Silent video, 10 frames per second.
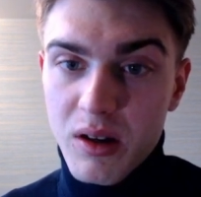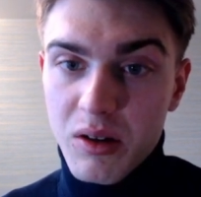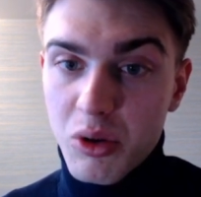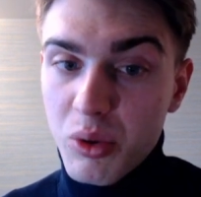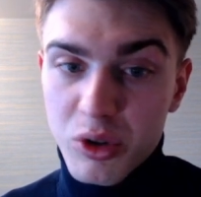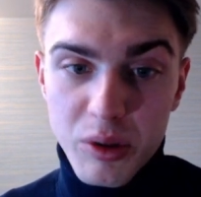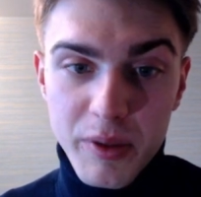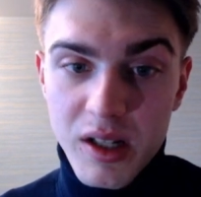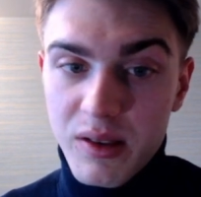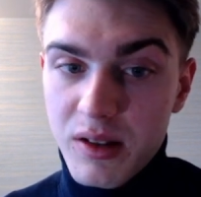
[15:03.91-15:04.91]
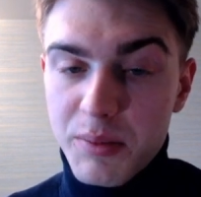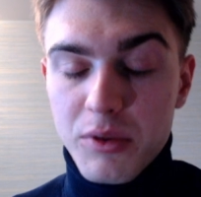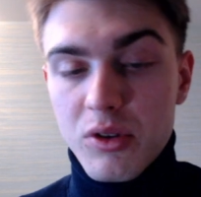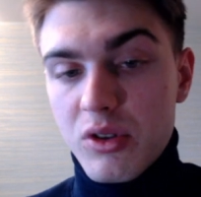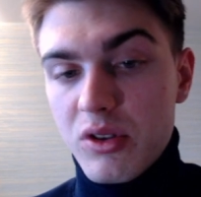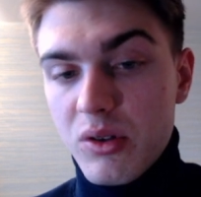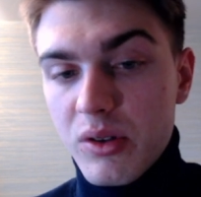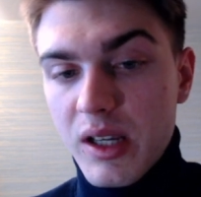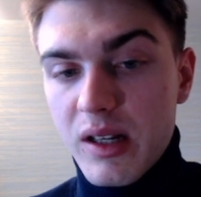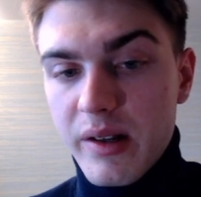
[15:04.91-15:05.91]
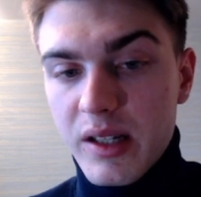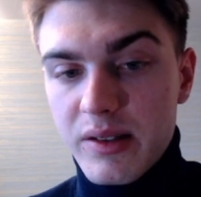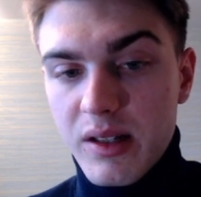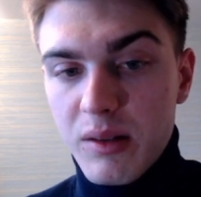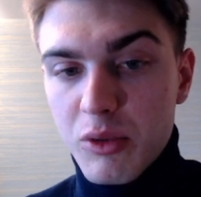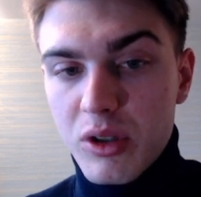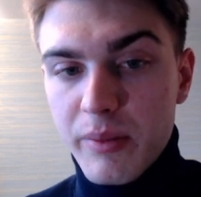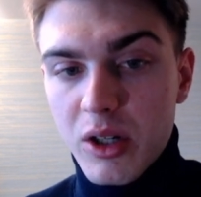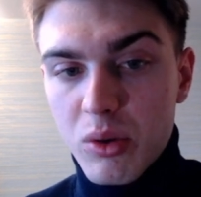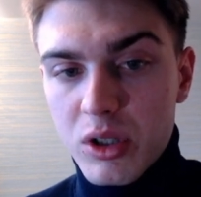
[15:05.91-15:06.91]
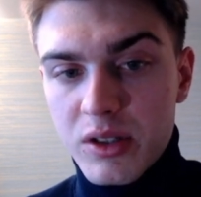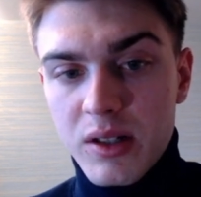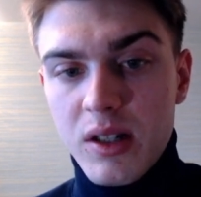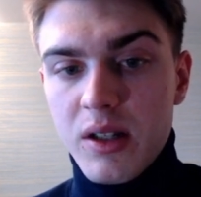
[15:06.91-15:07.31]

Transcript: Could also be that this position is not analyzed anymore in my course.